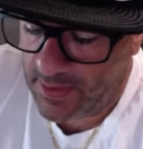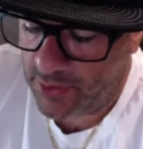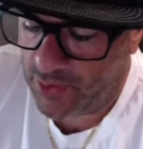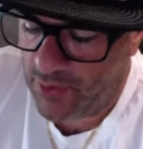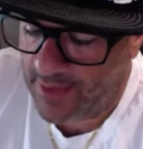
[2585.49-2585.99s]

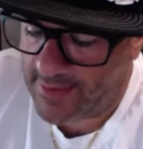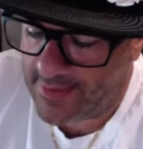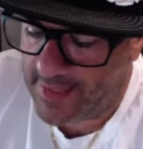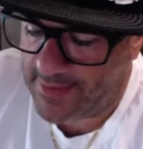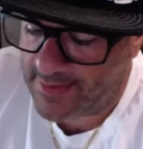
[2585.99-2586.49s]
The crown
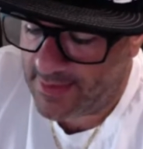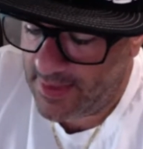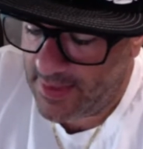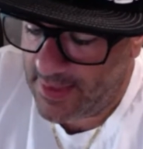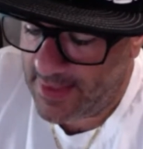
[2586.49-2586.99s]

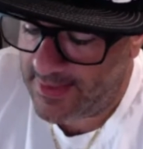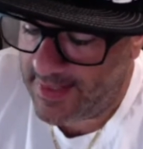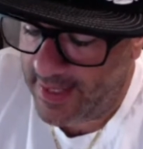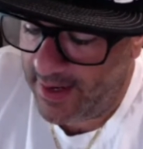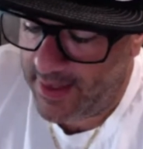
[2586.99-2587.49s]
center is
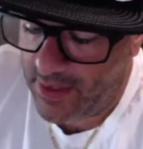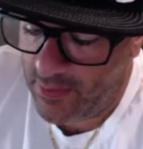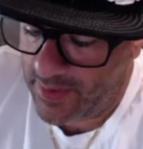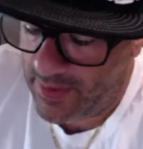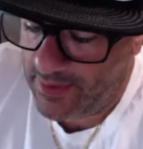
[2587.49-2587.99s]
the
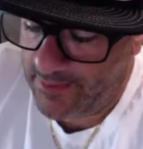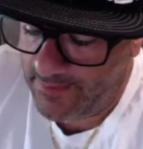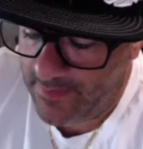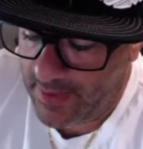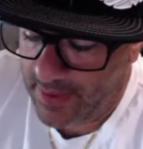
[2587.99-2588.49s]
area where
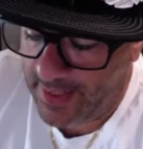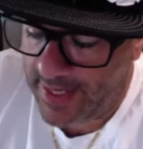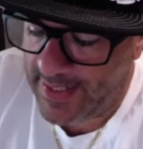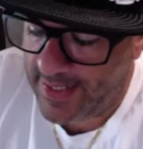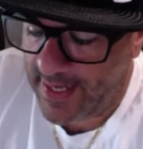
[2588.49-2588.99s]

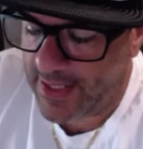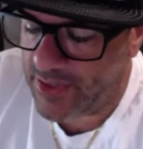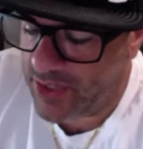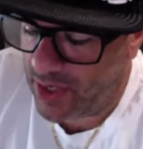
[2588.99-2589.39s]
light and energy